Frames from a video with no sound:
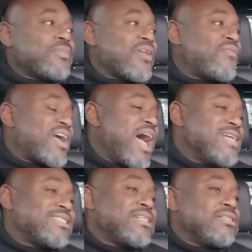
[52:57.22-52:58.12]
For
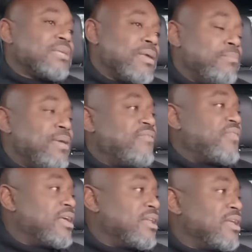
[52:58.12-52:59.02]
guys still to be
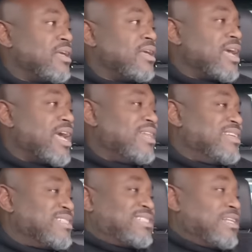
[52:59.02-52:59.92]
beefing and
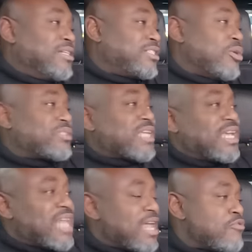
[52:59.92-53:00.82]
still
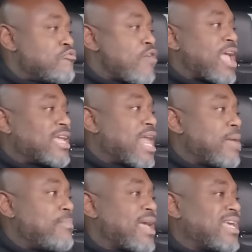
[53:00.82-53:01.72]
associating that and dragging
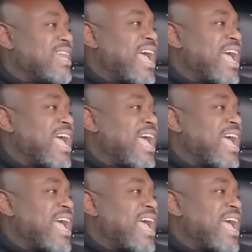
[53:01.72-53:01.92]
that back in.